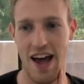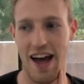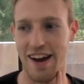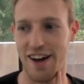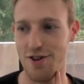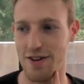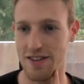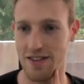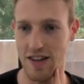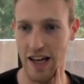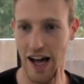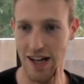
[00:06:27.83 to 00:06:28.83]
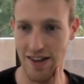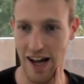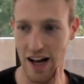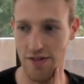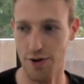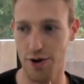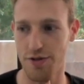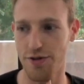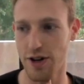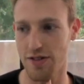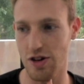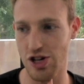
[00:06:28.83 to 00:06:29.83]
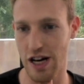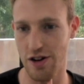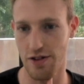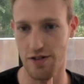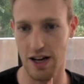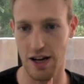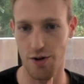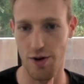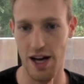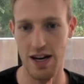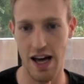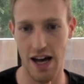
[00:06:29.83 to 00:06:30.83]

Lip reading: And now you can see as I hover over it, it changes color red,